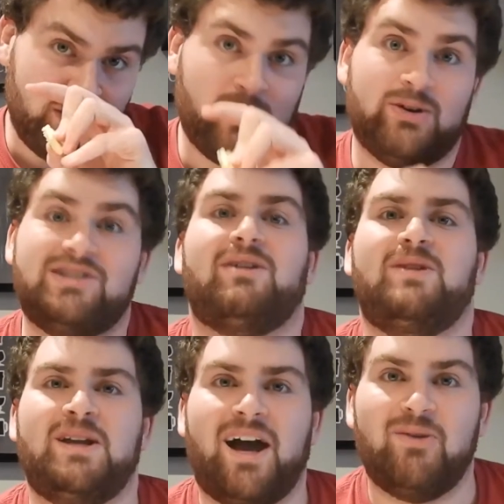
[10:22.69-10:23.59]

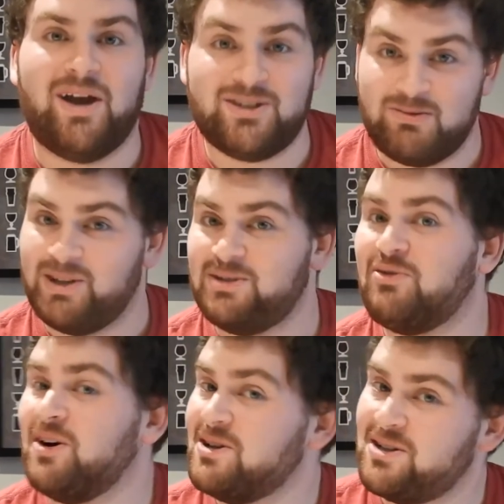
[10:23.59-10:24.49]
279 recipes
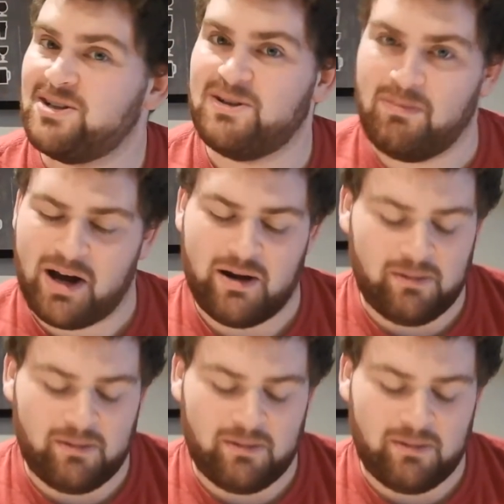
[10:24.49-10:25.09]
first. But